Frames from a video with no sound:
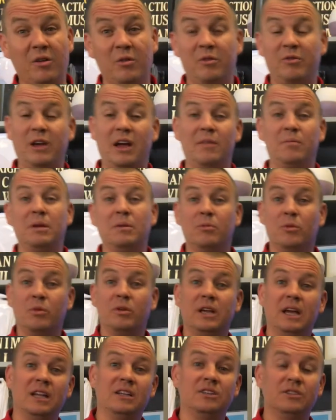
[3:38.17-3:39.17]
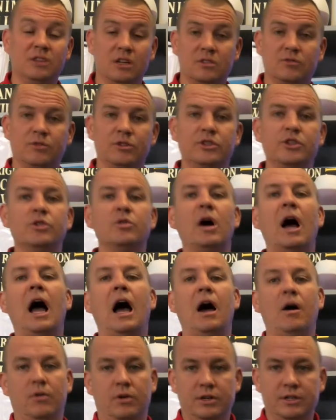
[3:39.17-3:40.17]
We've had people we had to adjust for 2
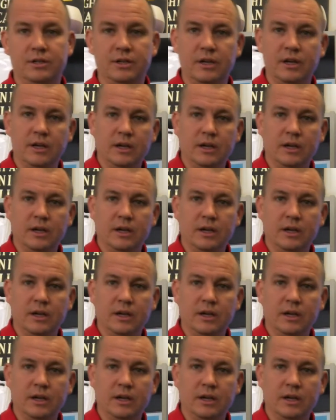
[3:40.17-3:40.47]
hours.